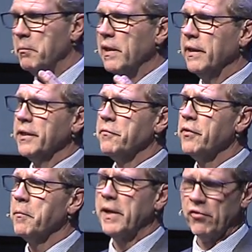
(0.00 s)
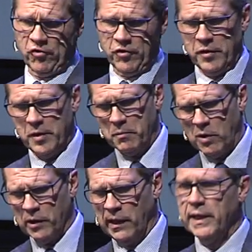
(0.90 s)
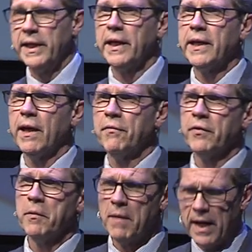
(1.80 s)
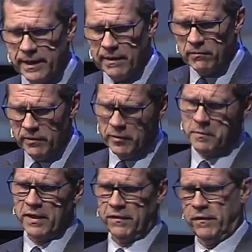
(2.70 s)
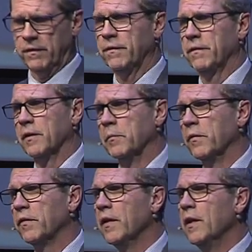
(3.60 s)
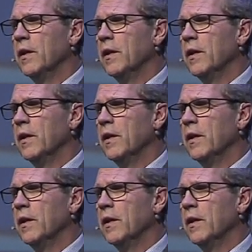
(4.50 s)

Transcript: Building information, modeling, CAFM, IWMS systems,